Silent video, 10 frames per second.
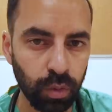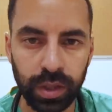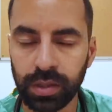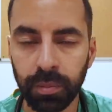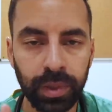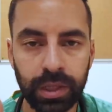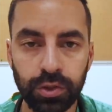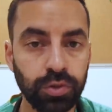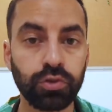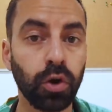Where somebody
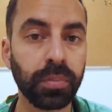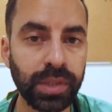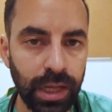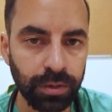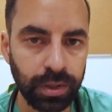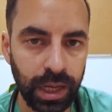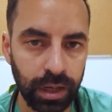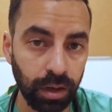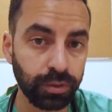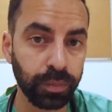just drops down
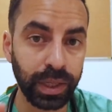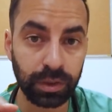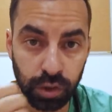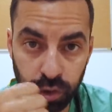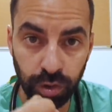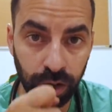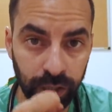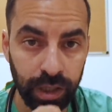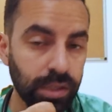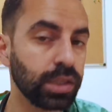dead after being
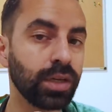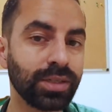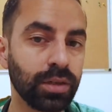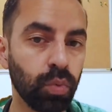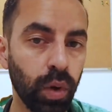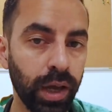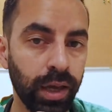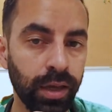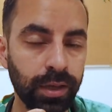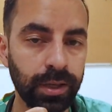struck in a certain
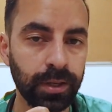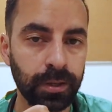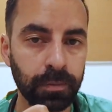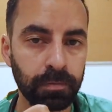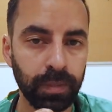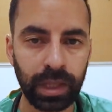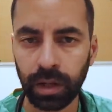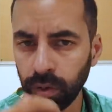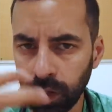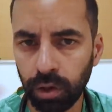way.
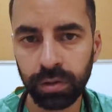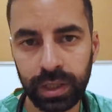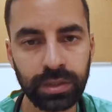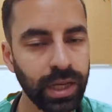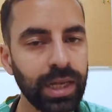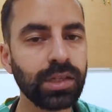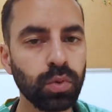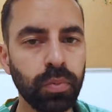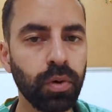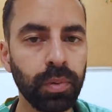Now, a lot of these
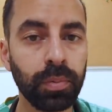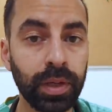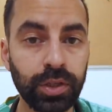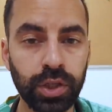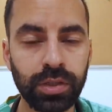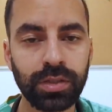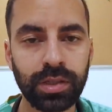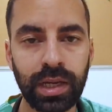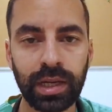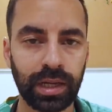cases were probably
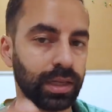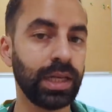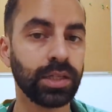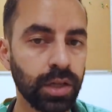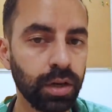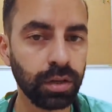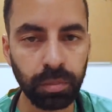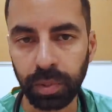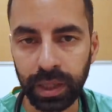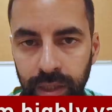just
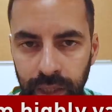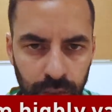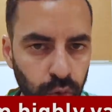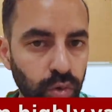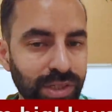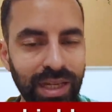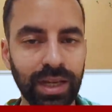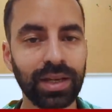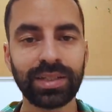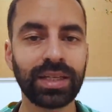internal bleeding
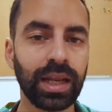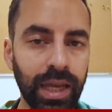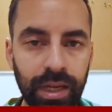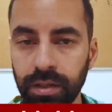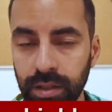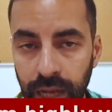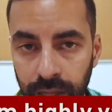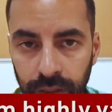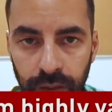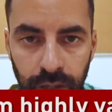causing a delayed
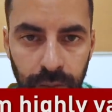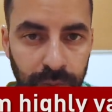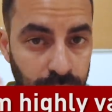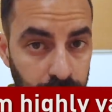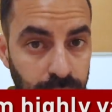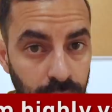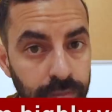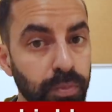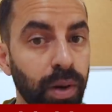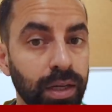death, but
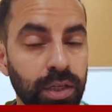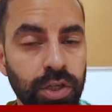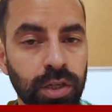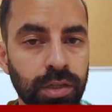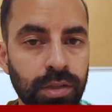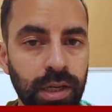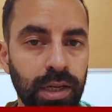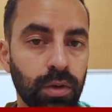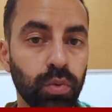sometimes practitioners